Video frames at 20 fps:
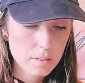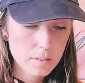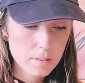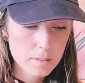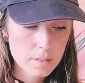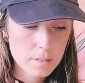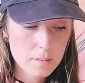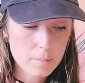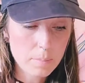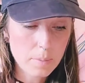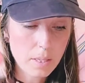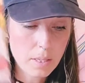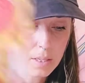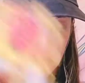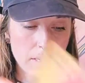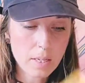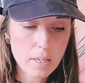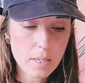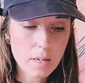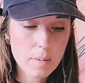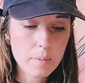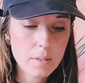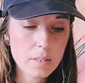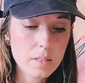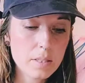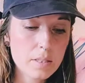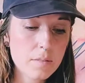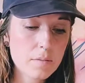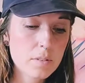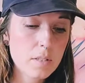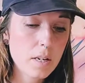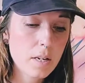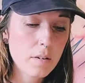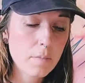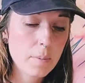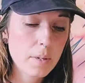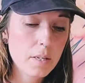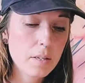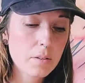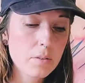stability. I mean, this Ten of
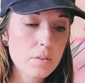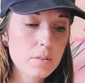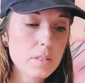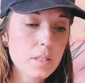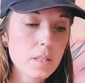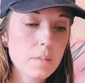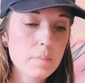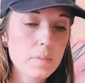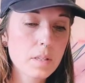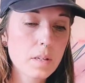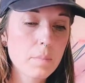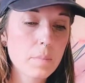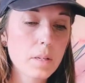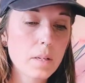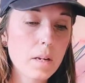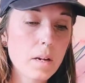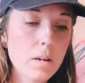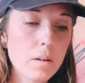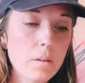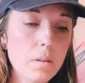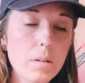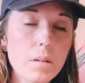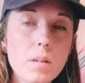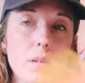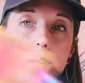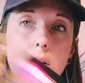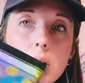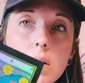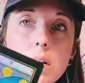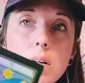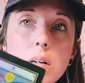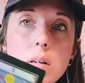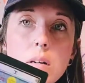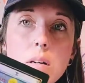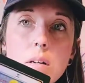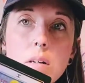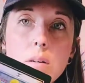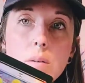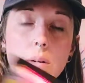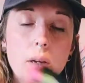Pentacles keeps coming out.
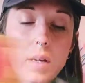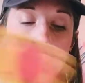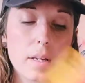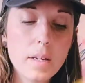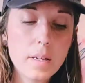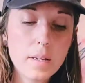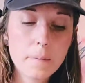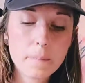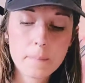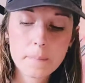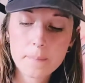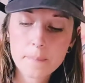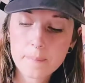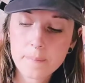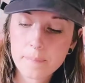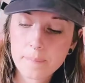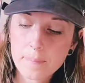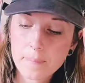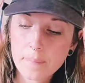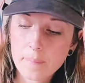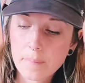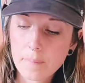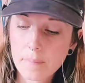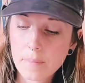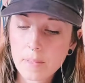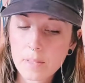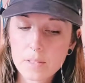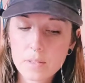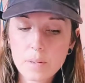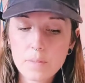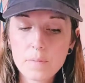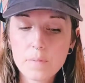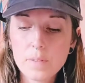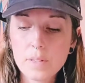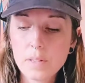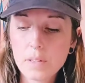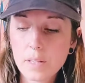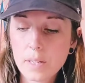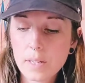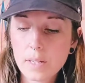Okay. So I
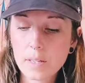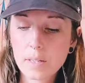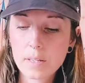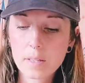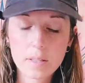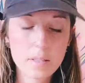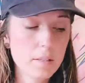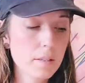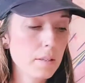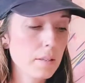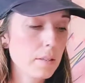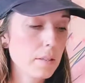feel like